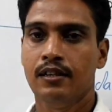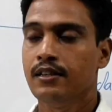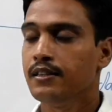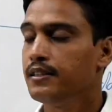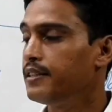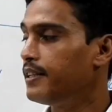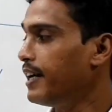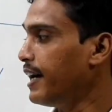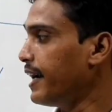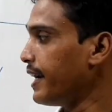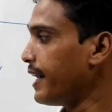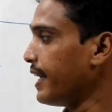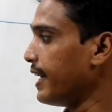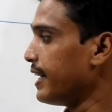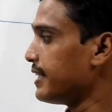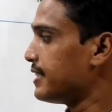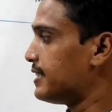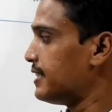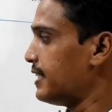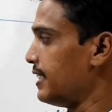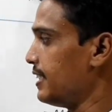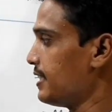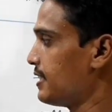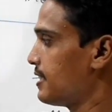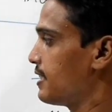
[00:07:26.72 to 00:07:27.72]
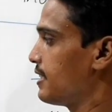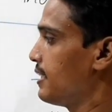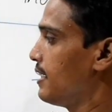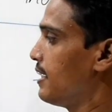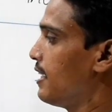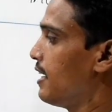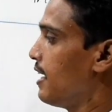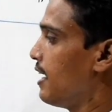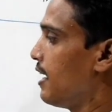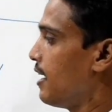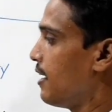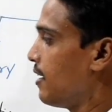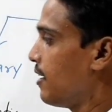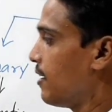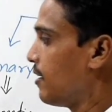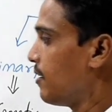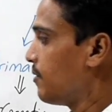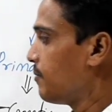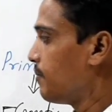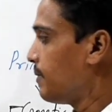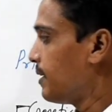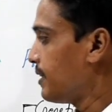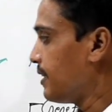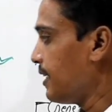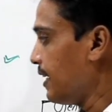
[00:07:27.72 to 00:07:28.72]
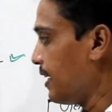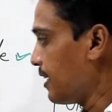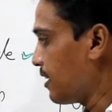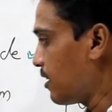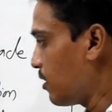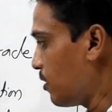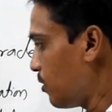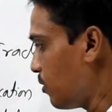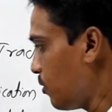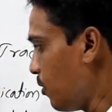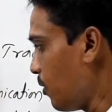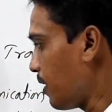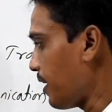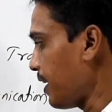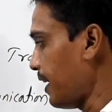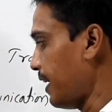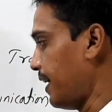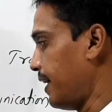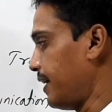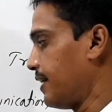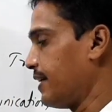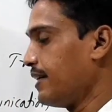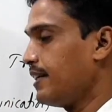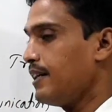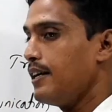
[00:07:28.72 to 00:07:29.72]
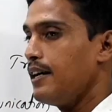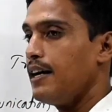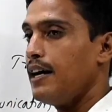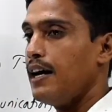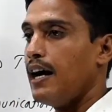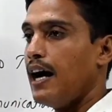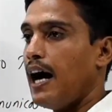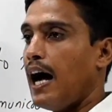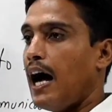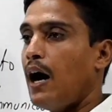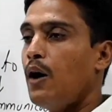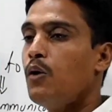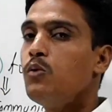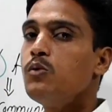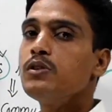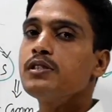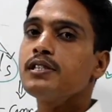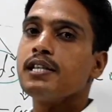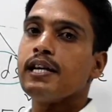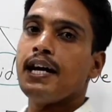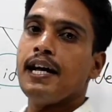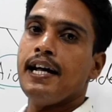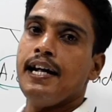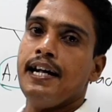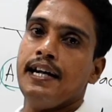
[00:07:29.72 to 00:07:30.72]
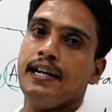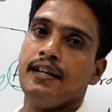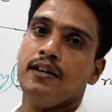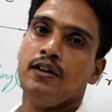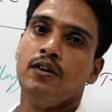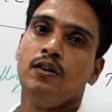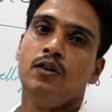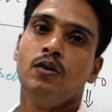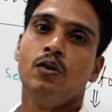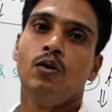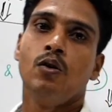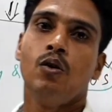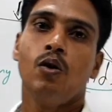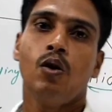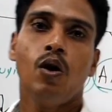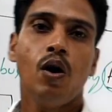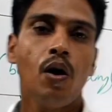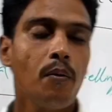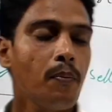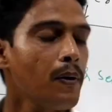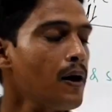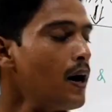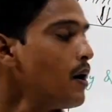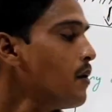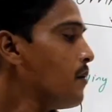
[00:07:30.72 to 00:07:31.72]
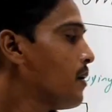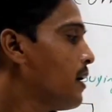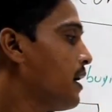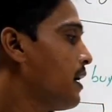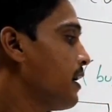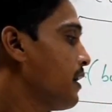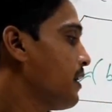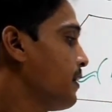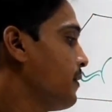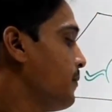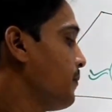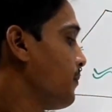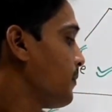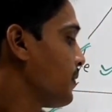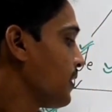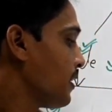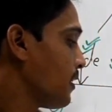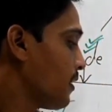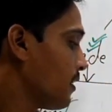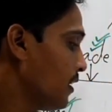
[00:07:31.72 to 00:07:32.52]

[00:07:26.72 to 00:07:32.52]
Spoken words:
that exist but that locate outside of our